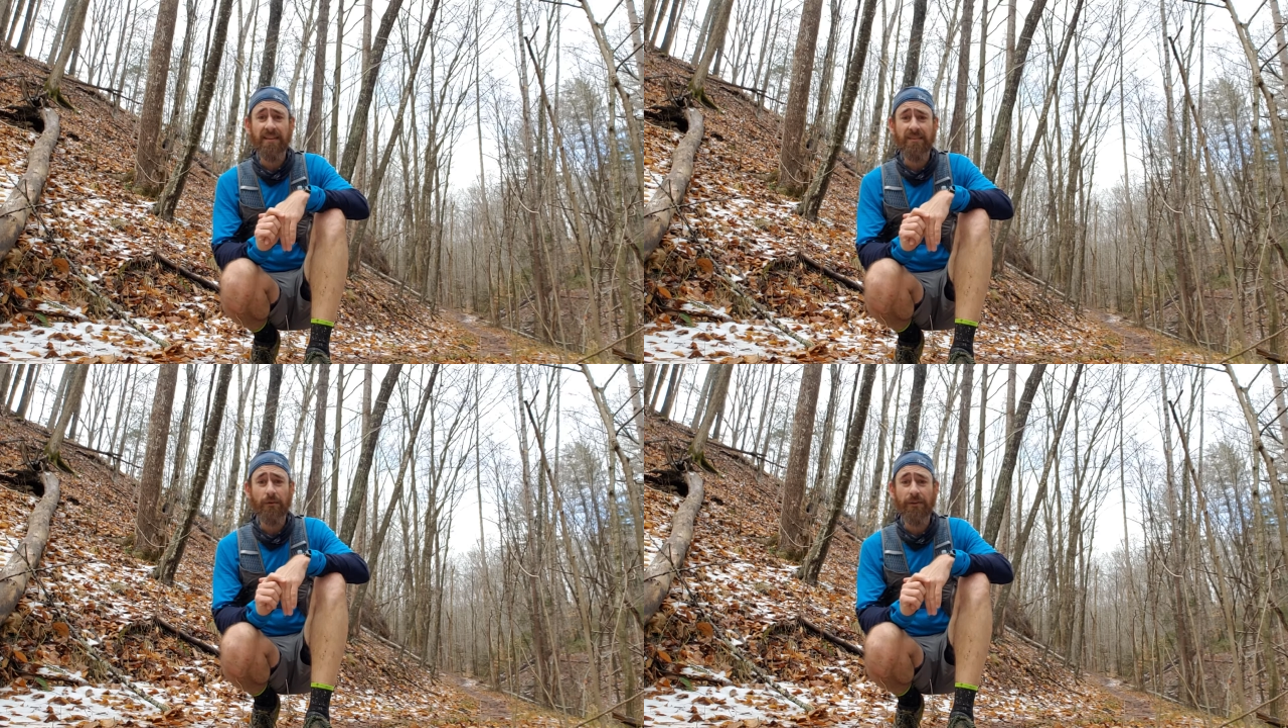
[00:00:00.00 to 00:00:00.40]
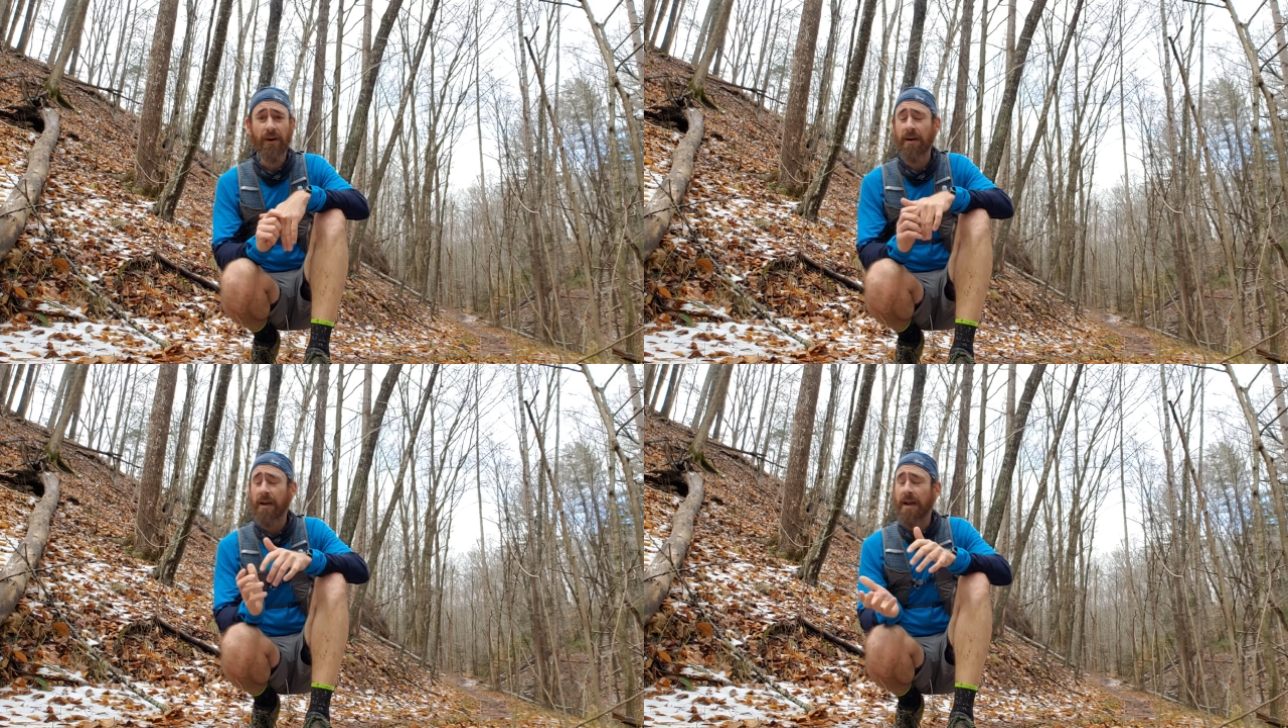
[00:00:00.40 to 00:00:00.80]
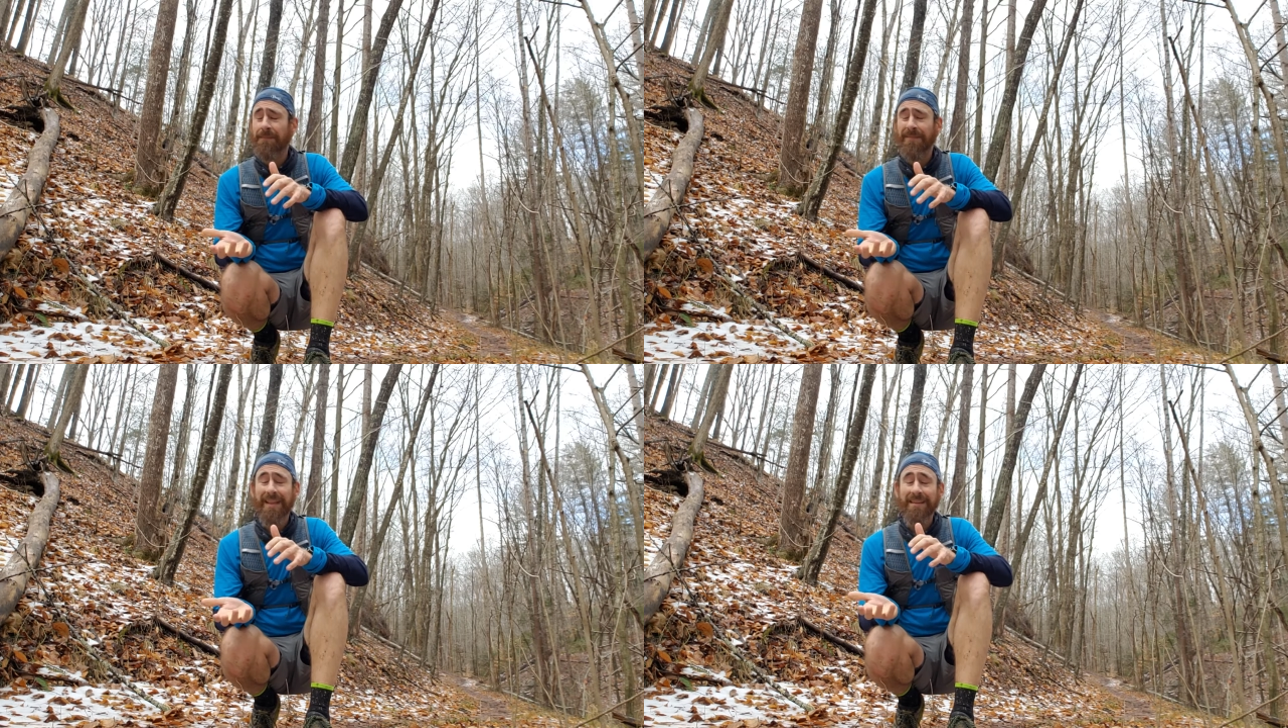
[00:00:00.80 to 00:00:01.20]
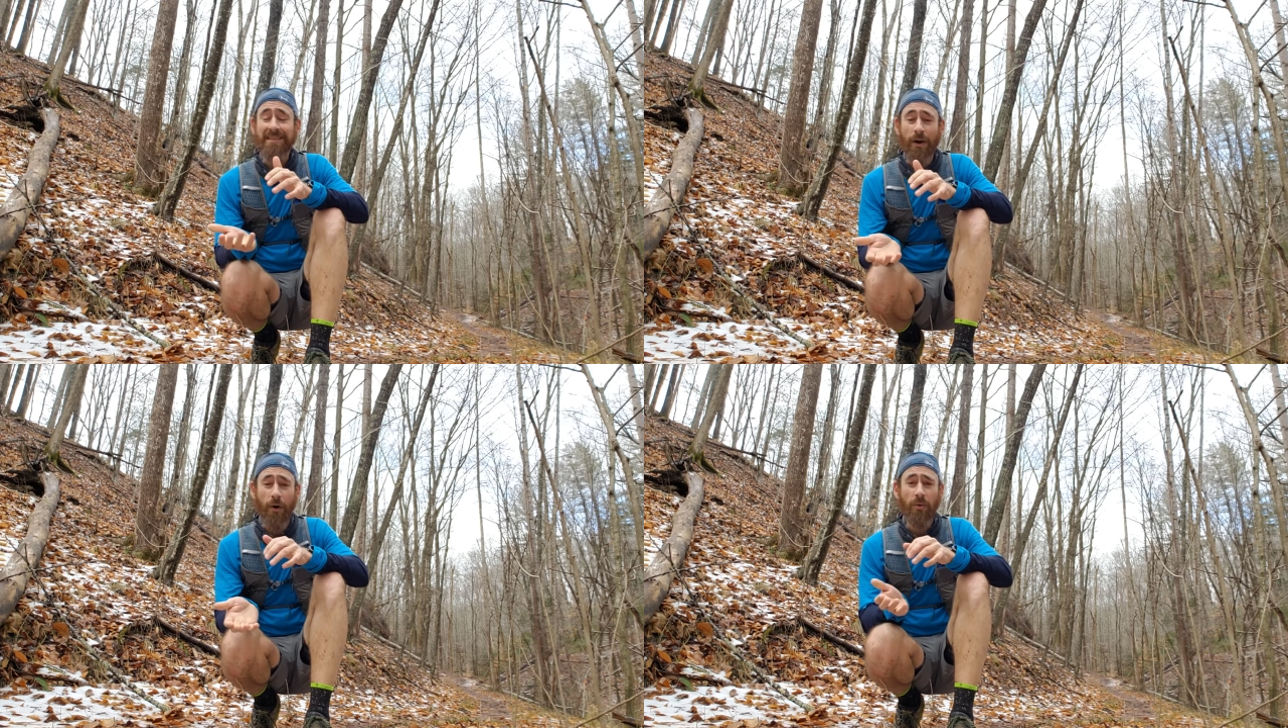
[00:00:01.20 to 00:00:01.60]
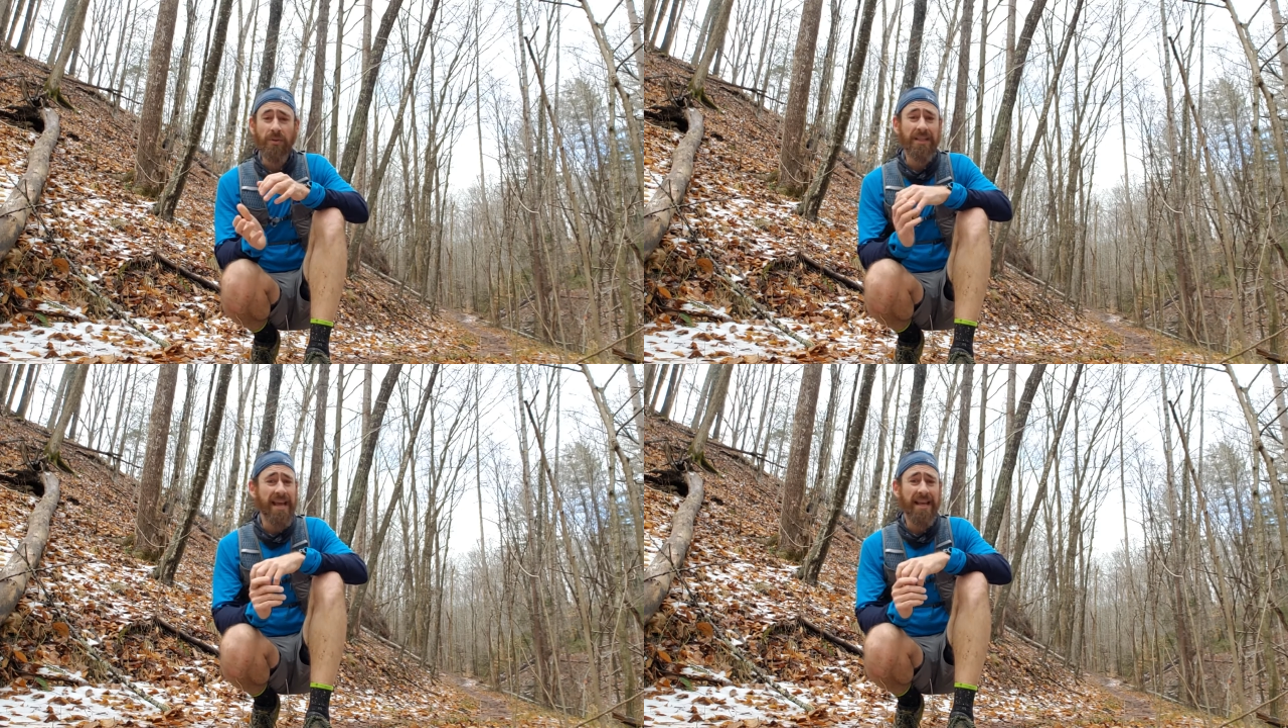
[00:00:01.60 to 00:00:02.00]
so far, that's the
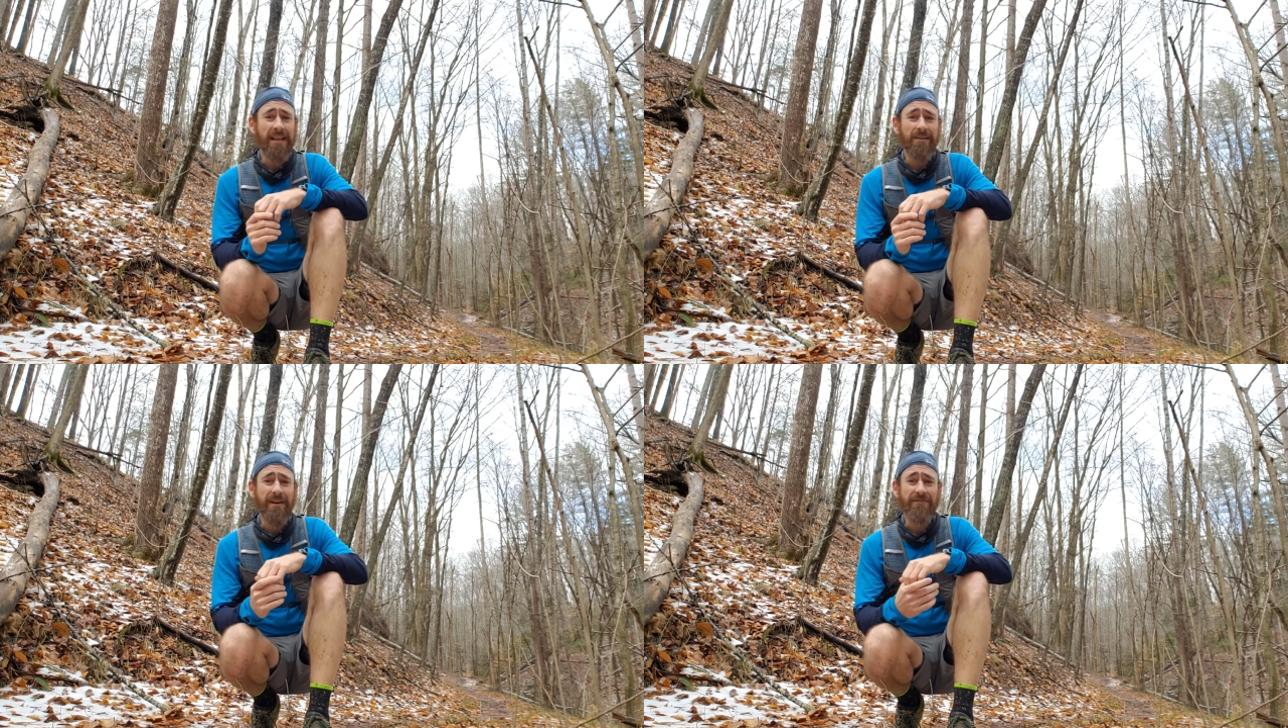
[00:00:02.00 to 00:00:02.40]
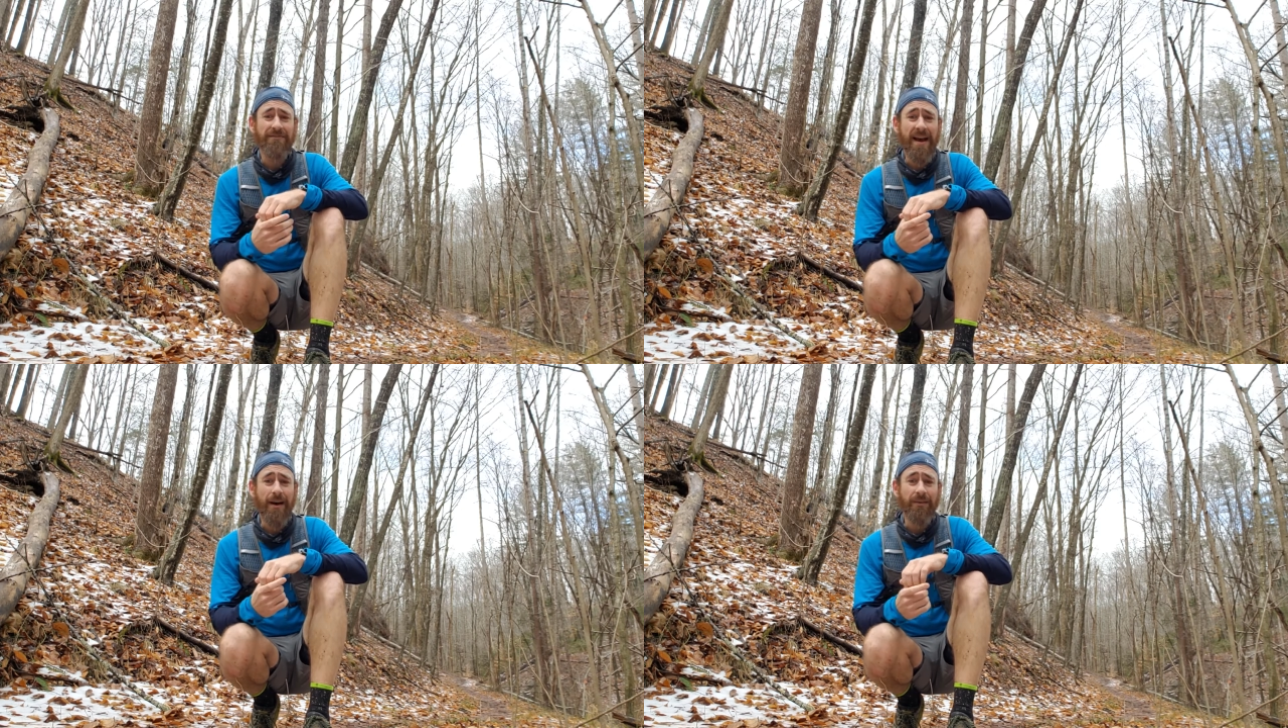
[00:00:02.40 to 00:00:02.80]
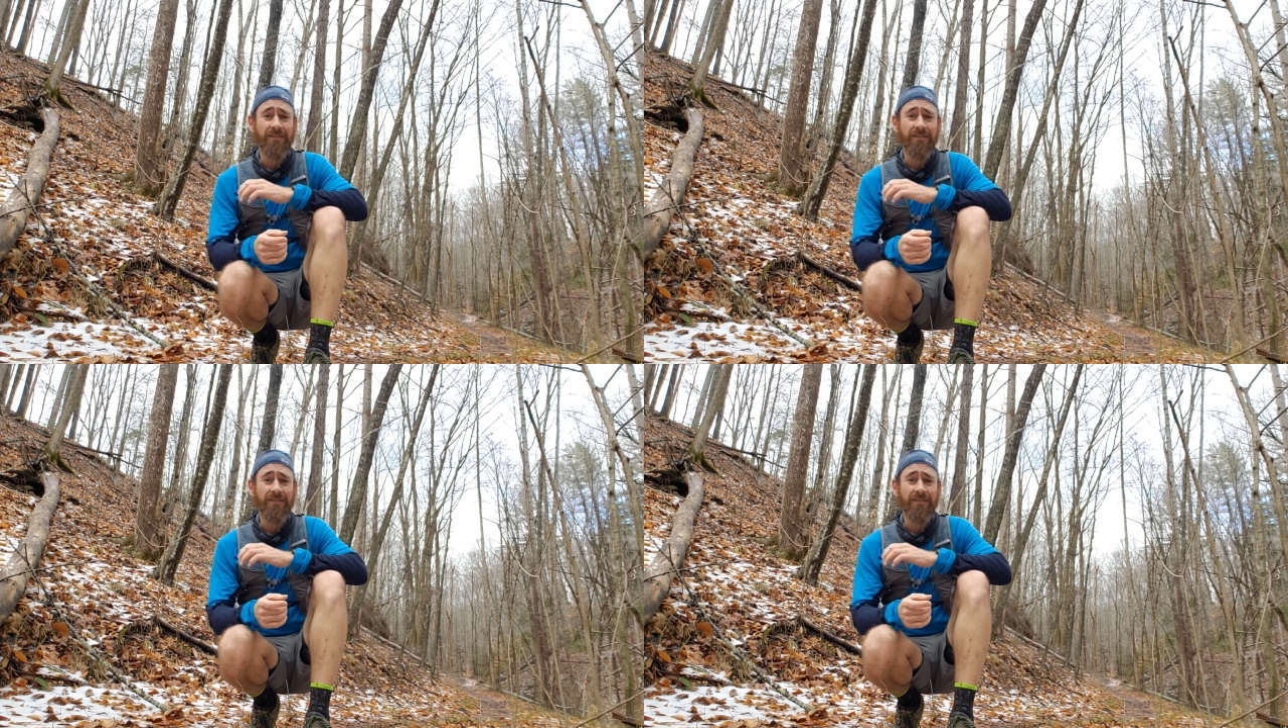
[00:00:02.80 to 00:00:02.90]
only negative I've found.